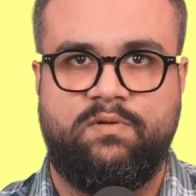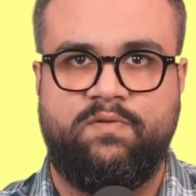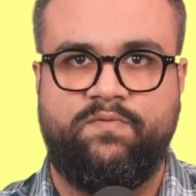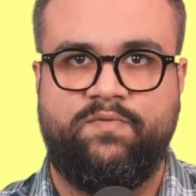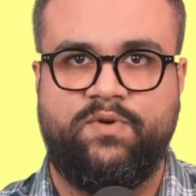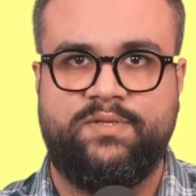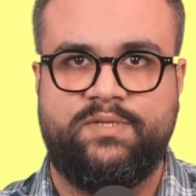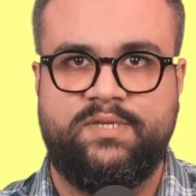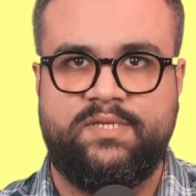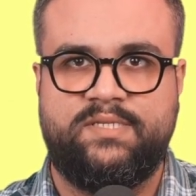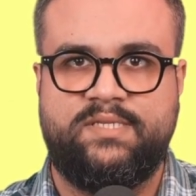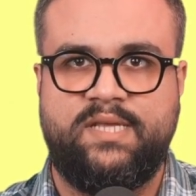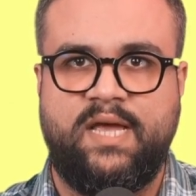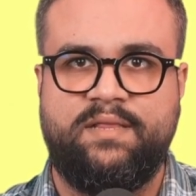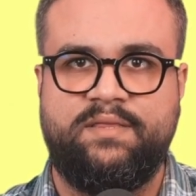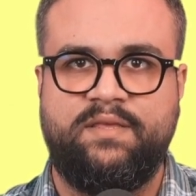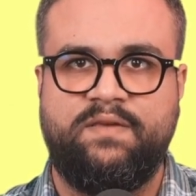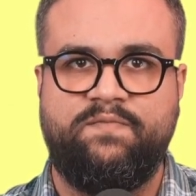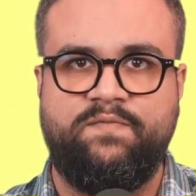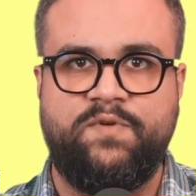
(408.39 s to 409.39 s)
for
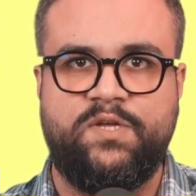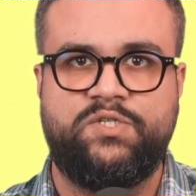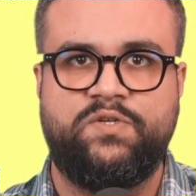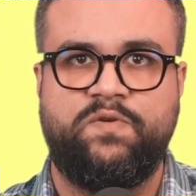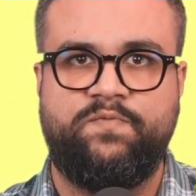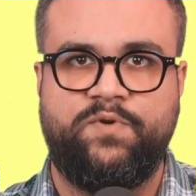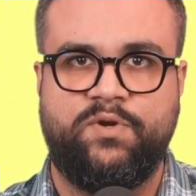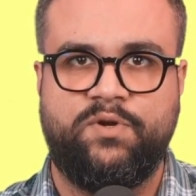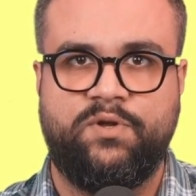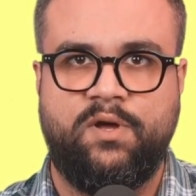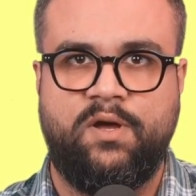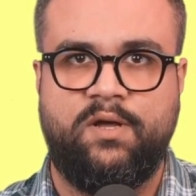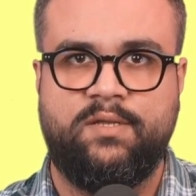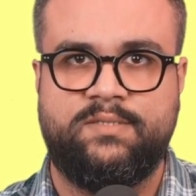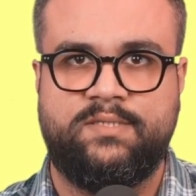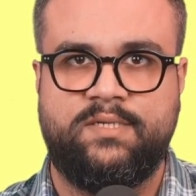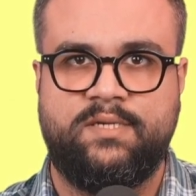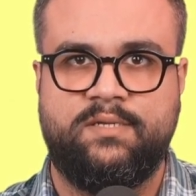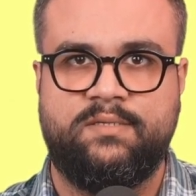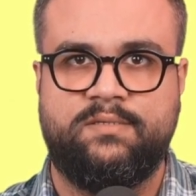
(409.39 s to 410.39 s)
understanding which of your
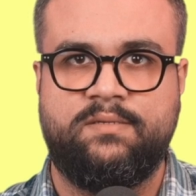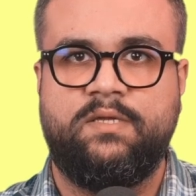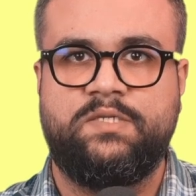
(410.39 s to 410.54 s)
content